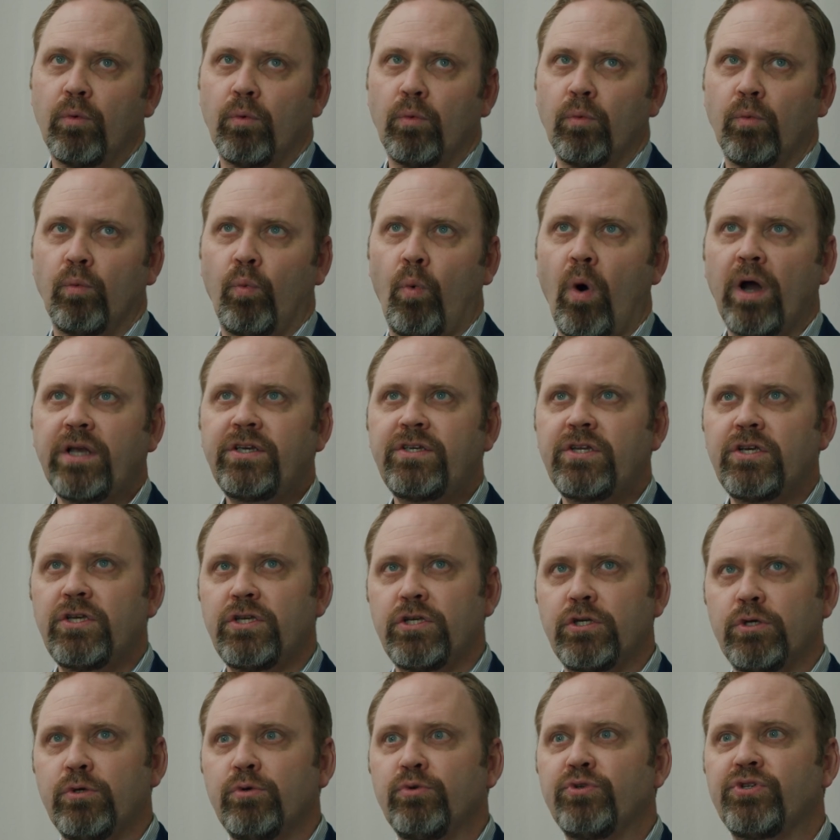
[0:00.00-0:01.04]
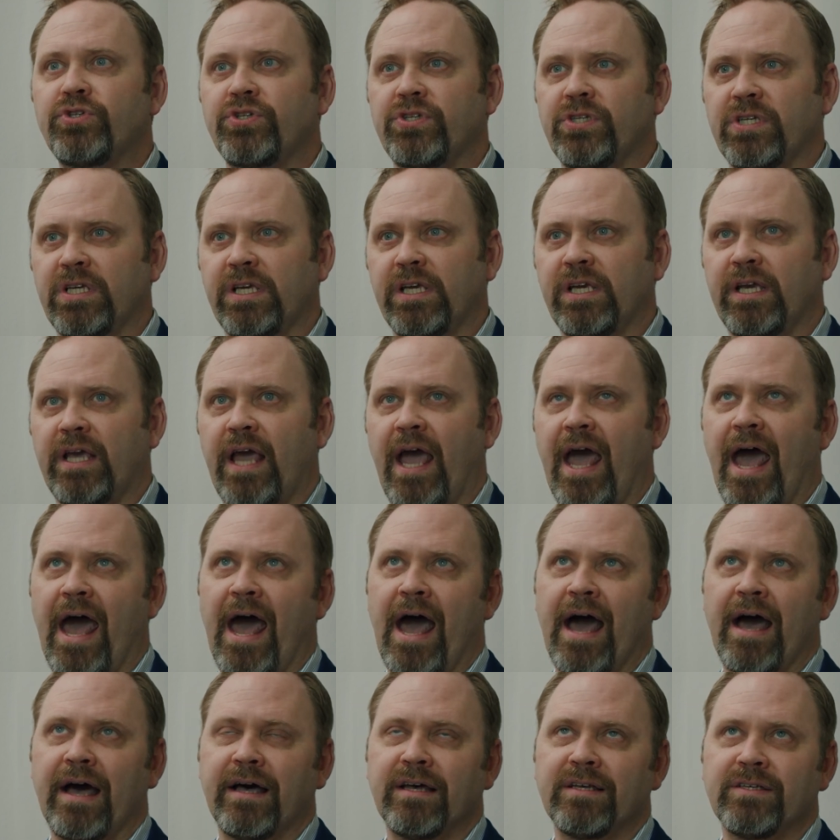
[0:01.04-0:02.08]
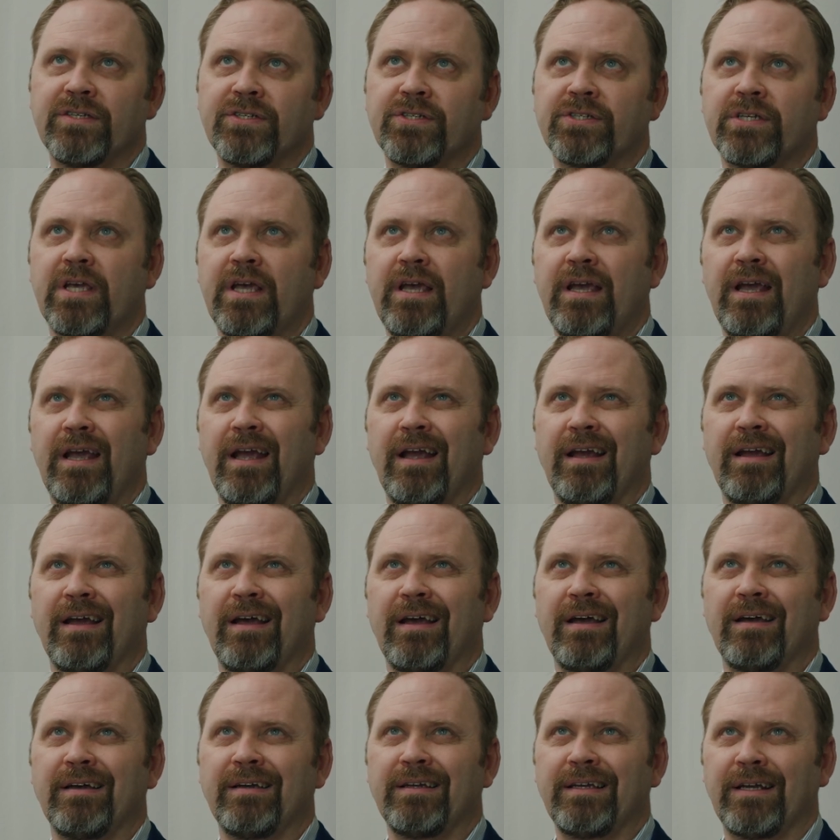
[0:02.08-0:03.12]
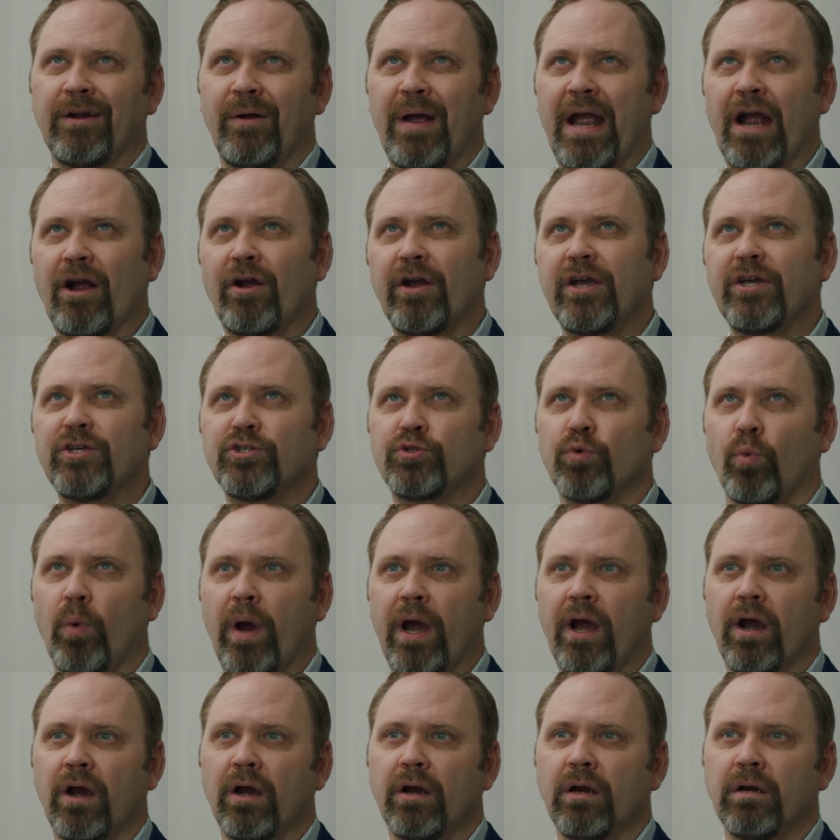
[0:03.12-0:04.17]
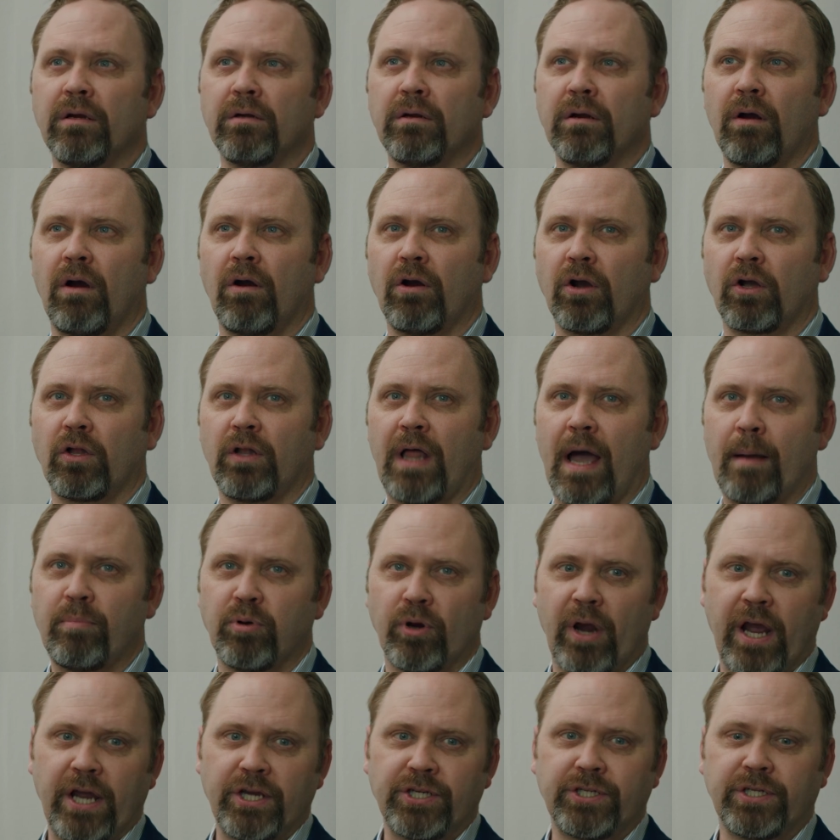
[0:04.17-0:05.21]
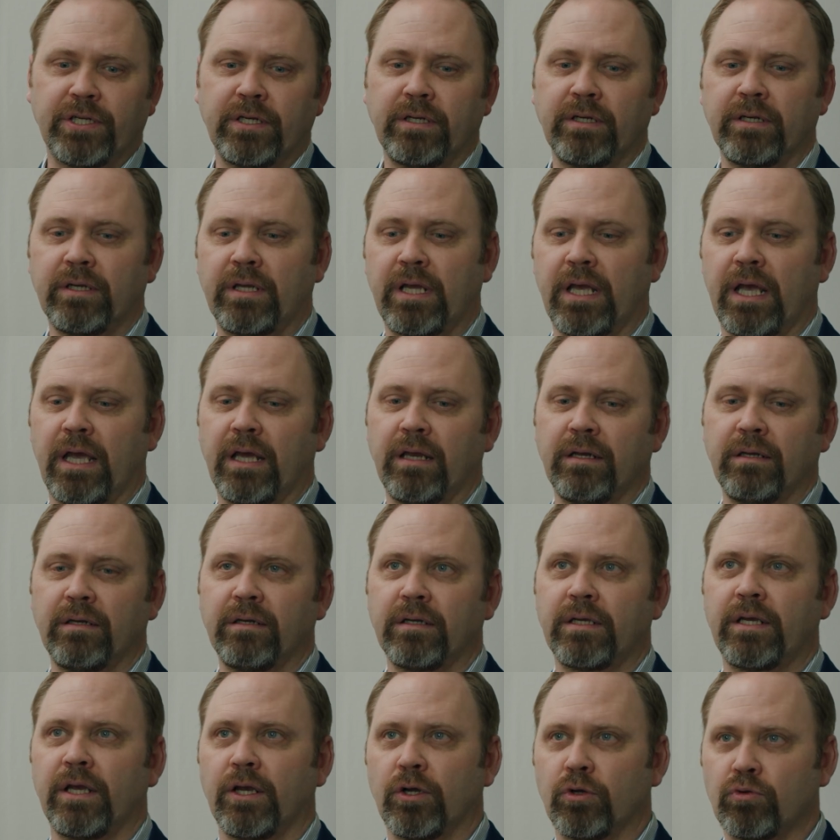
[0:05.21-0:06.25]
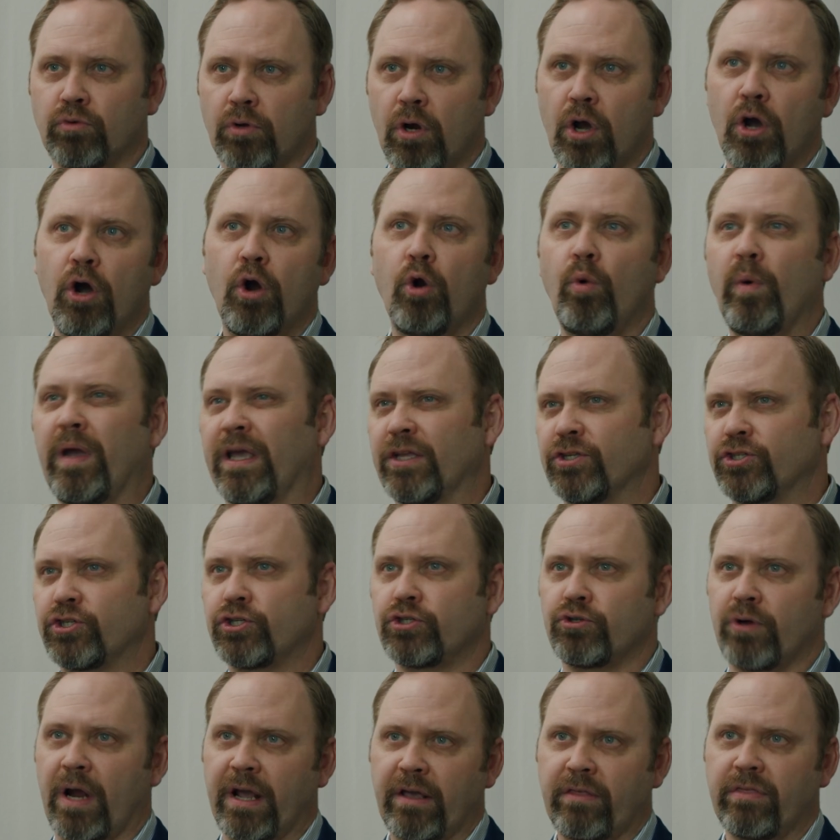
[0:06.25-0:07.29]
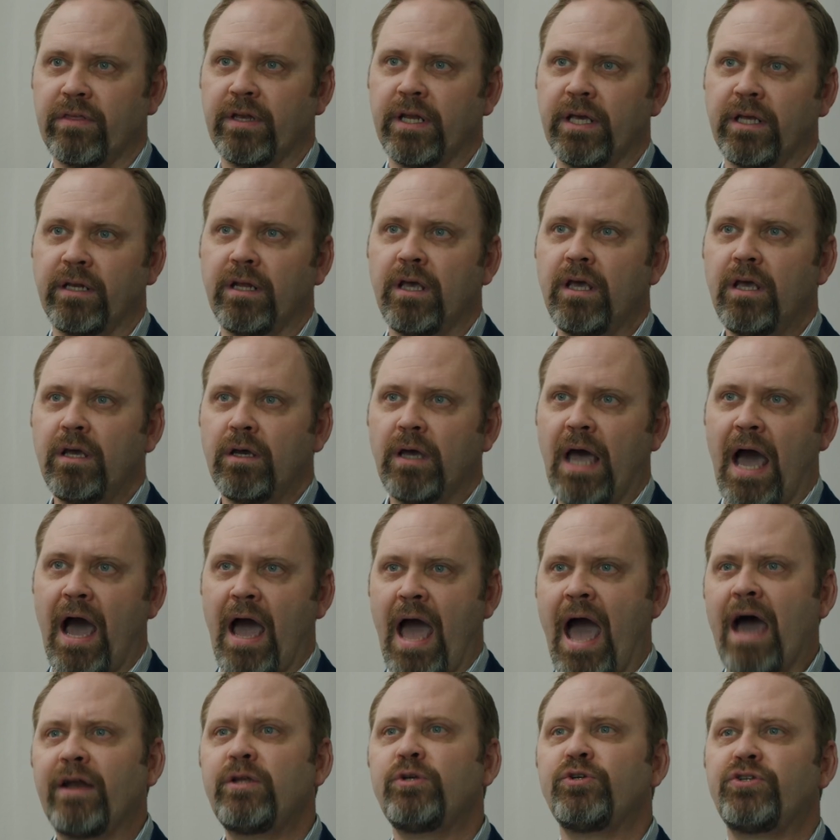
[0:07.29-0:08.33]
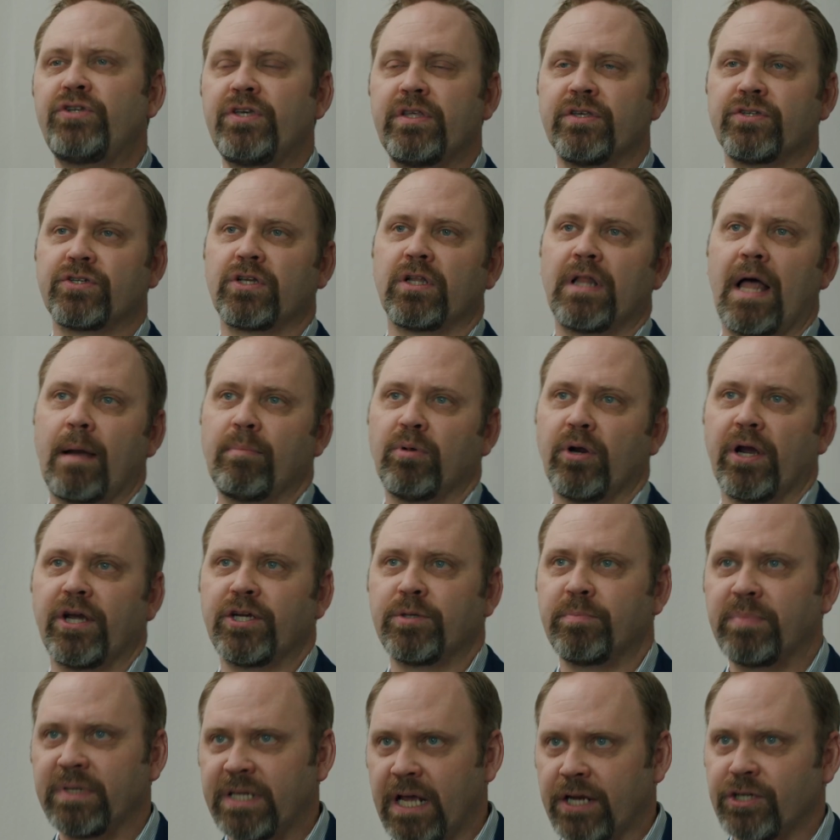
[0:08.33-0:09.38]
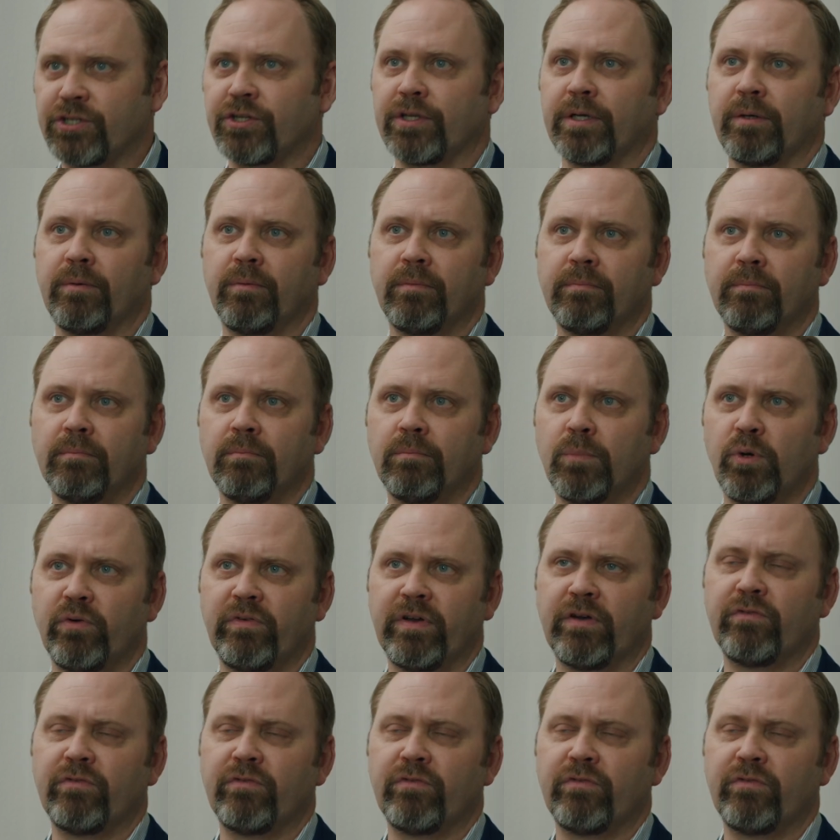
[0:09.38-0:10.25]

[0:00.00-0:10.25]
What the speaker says: What do you see as areas where our collaboration can grow, we can strengthen it? How do you see this collaboration potentially moving